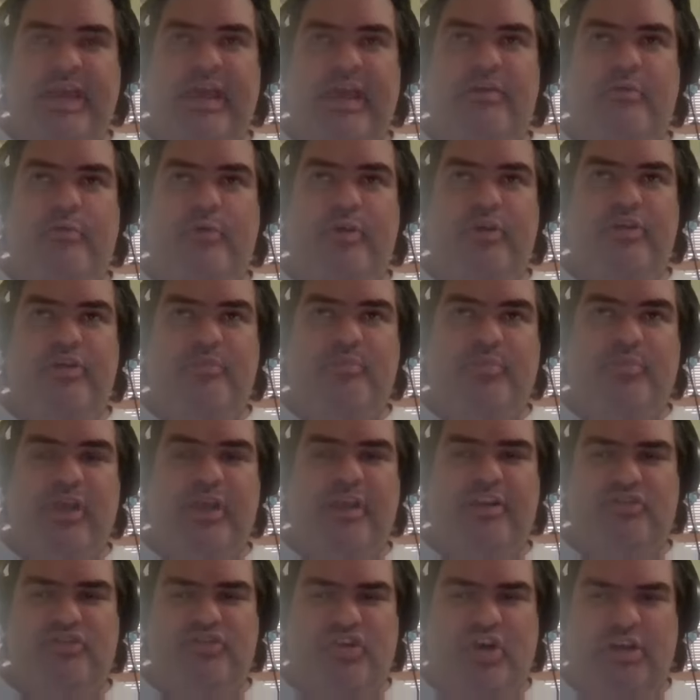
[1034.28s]
that when you play
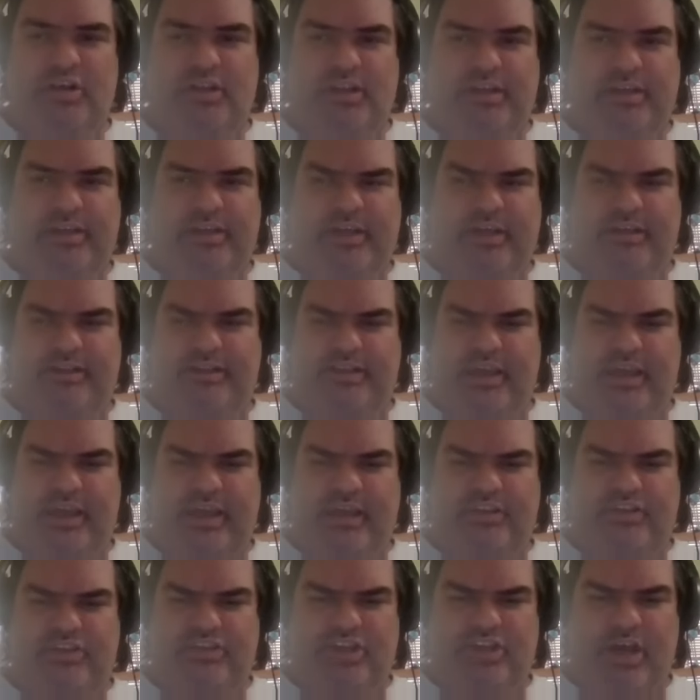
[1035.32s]
in a strong league like the
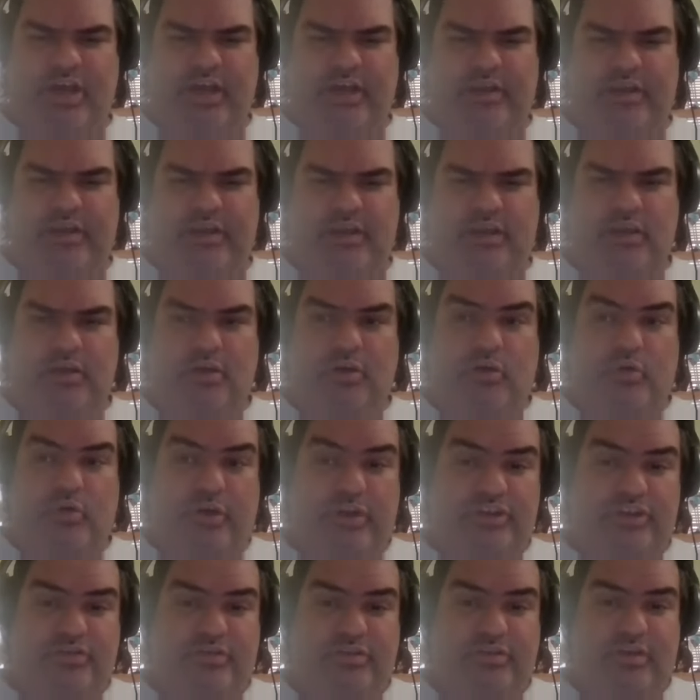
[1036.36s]
A-SUN,
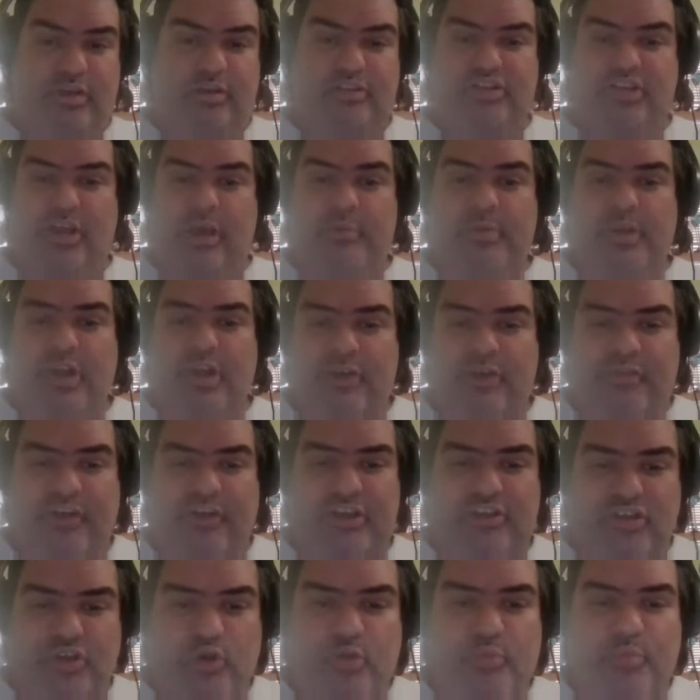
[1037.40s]
which is coming off a
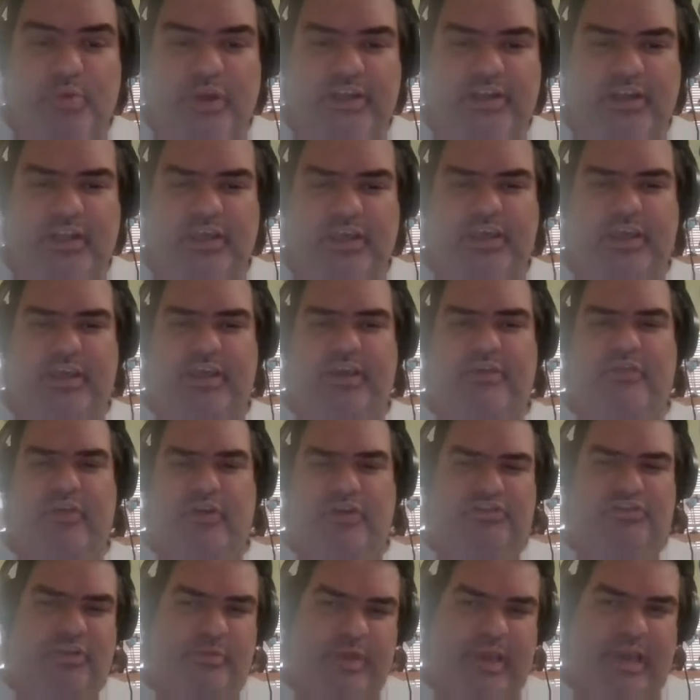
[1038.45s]
2-bid league.
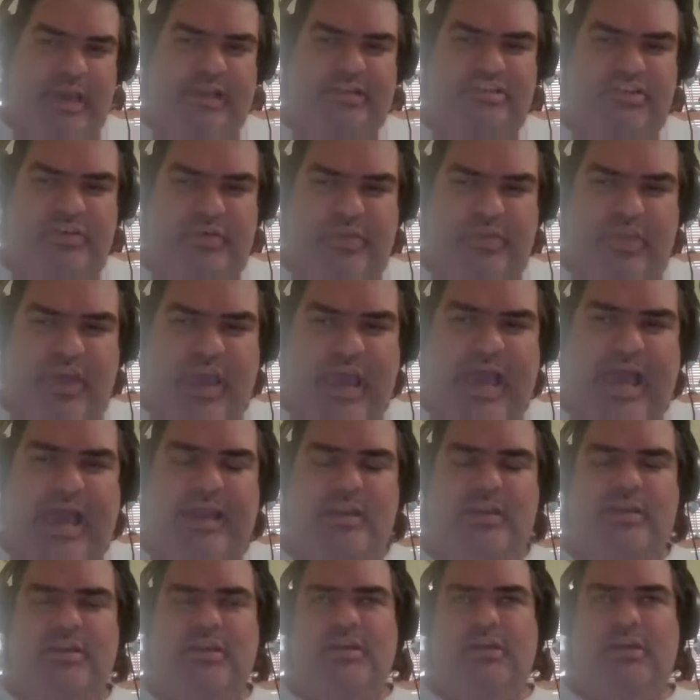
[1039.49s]
First, let me ask you
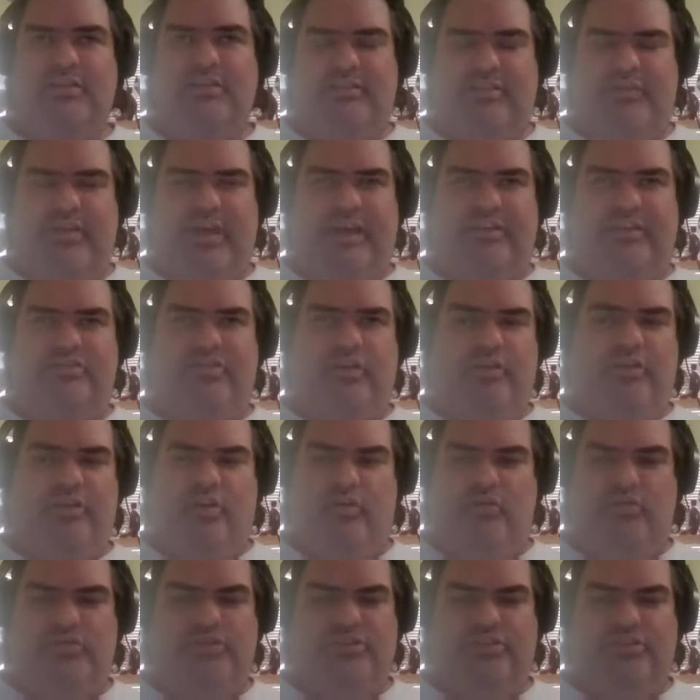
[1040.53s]
that, because I've asked all the
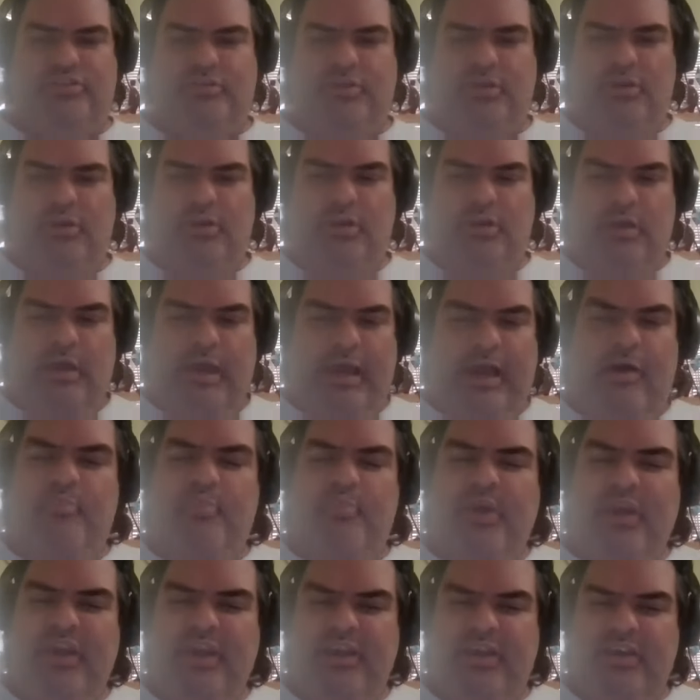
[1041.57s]
coaches, how
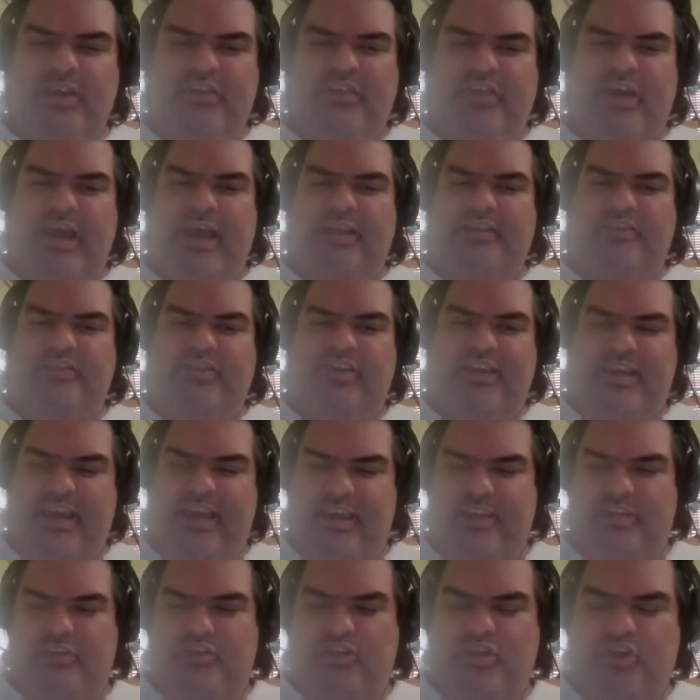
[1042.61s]
big is that to
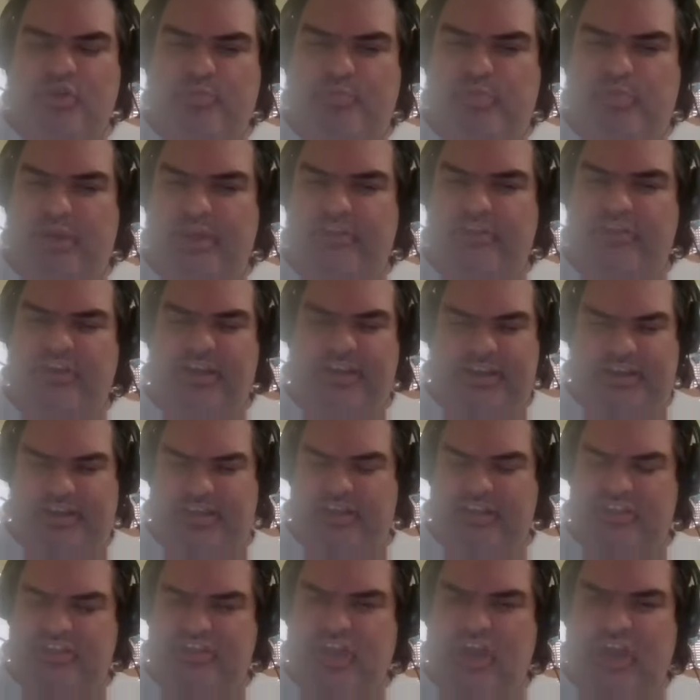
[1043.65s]
get 2 bids in?
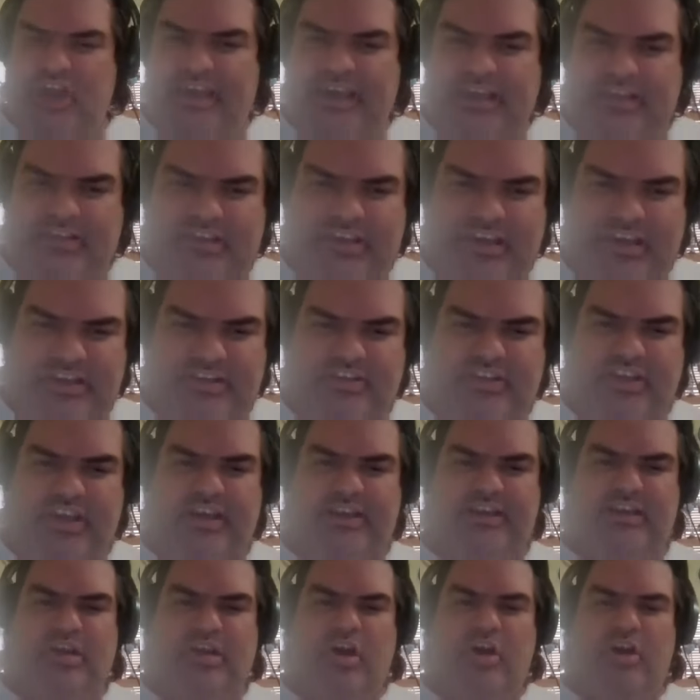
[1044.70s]
Kennesaw gets in as the
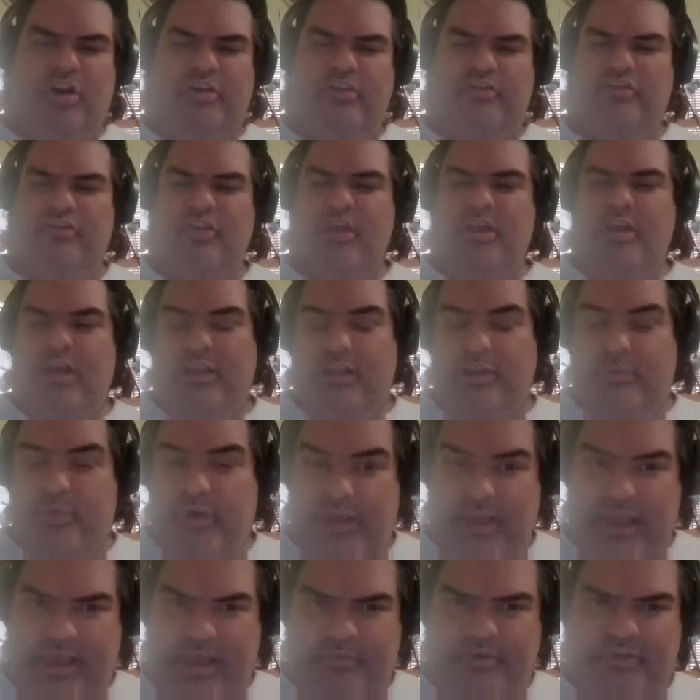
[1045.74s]
at-large.
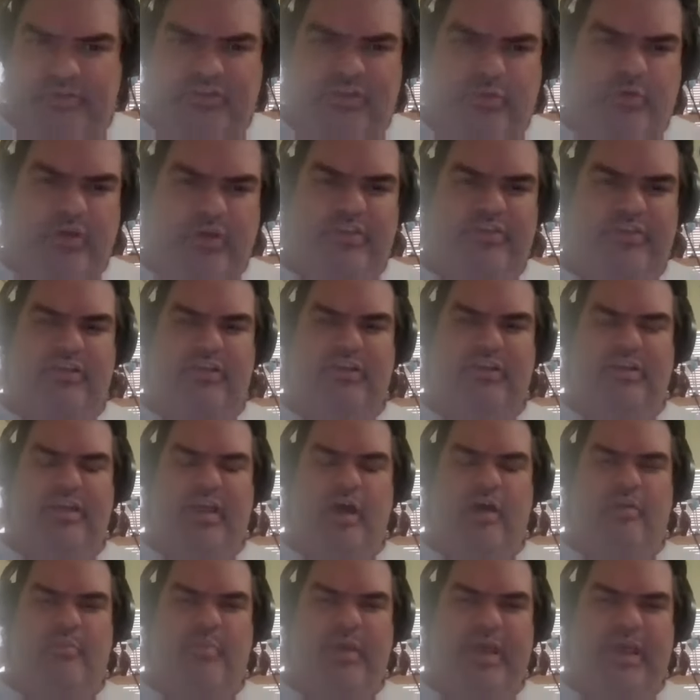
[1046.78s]
Liberty obviously wins the
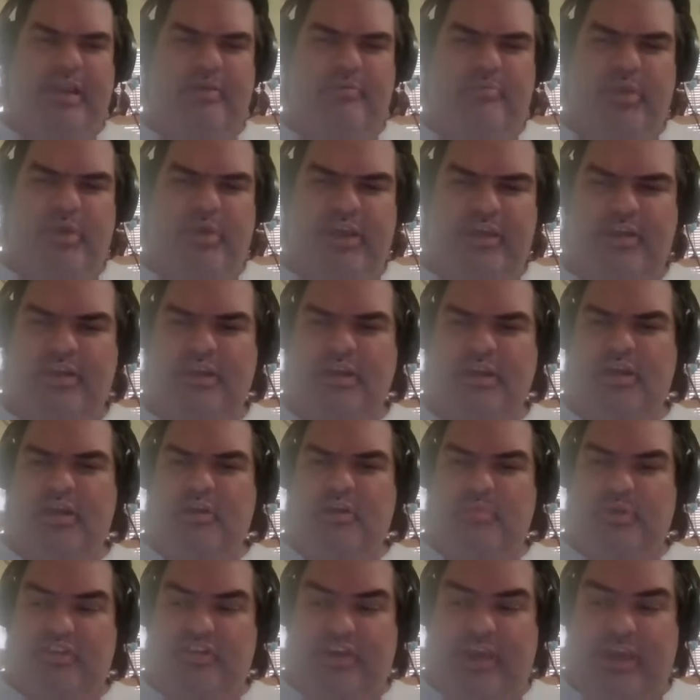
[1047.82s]
automatic bid,
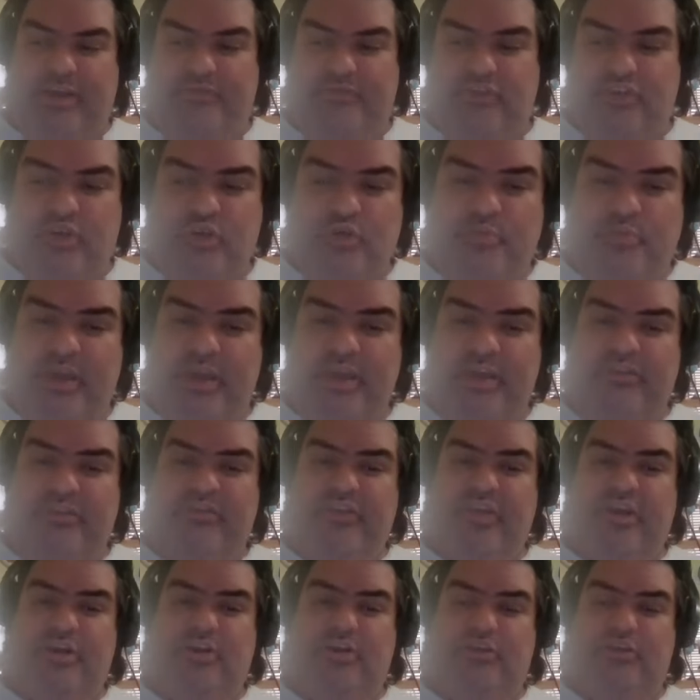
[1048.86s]
but to have 2 bids
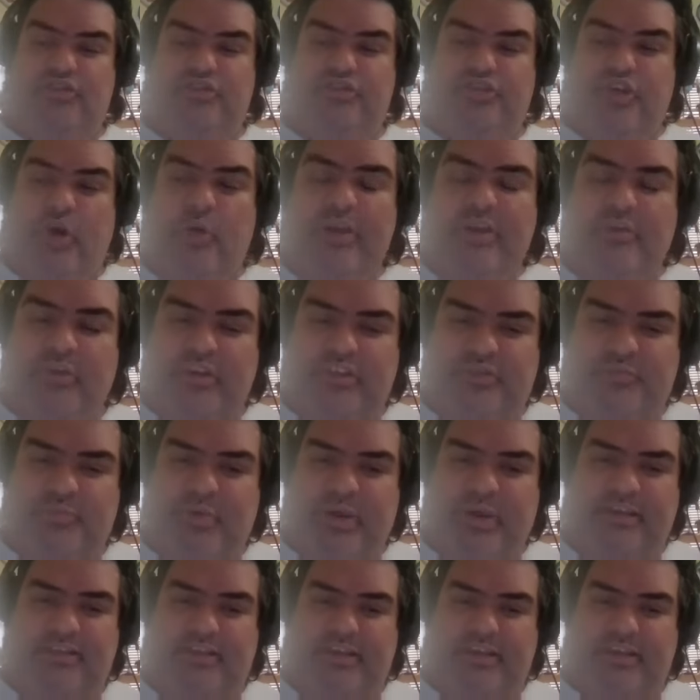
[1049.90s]
there, showing
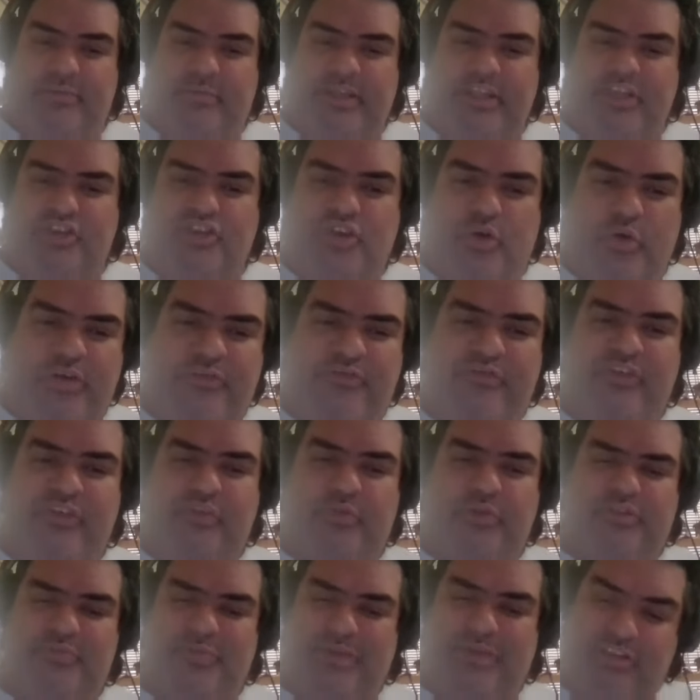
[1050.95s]
respect, the committee showing
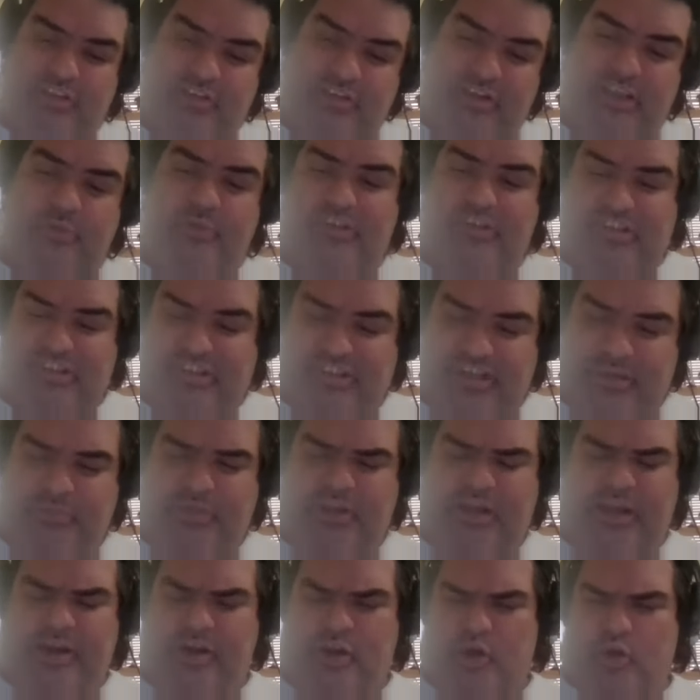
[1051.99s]
respect to the league, which is
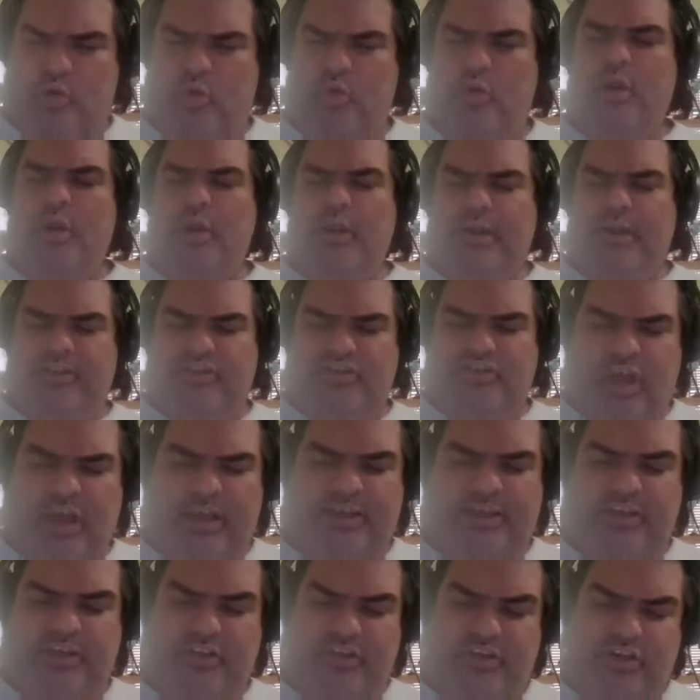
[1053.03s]
something I know in
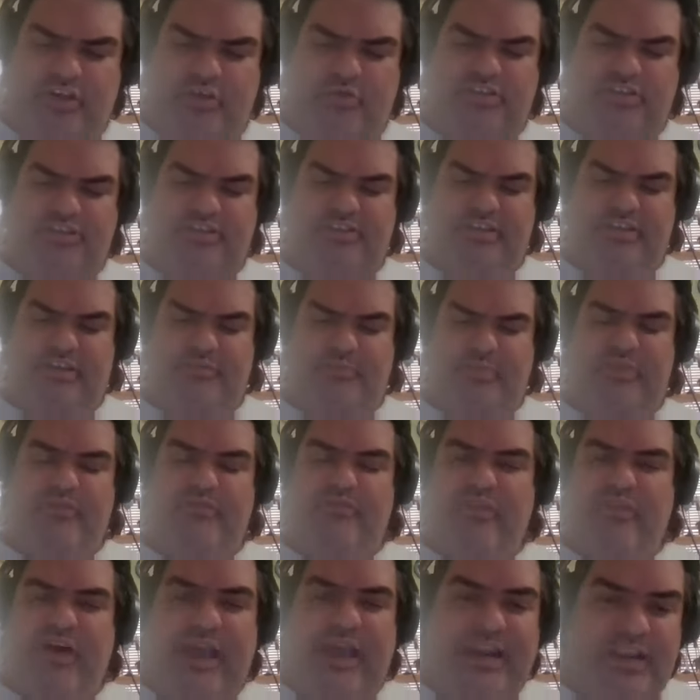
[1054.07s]
talking to the coaches, they've been
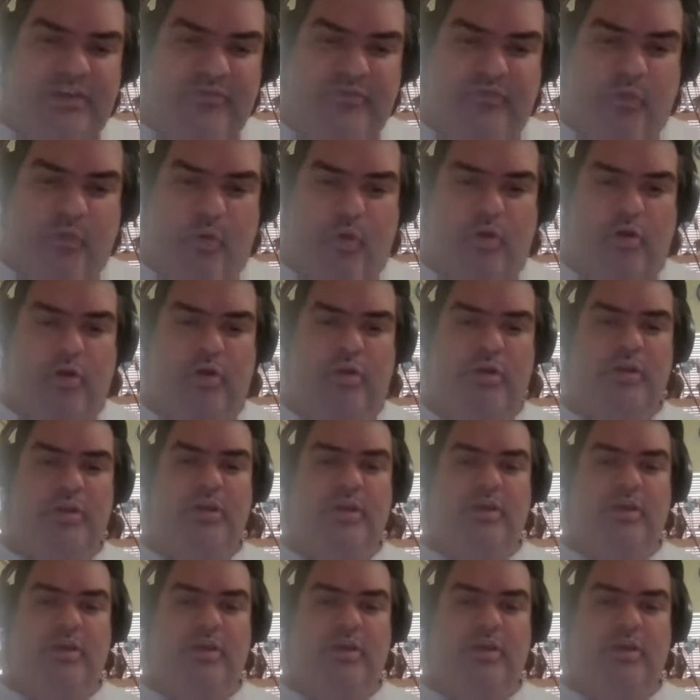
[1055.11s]
fighting for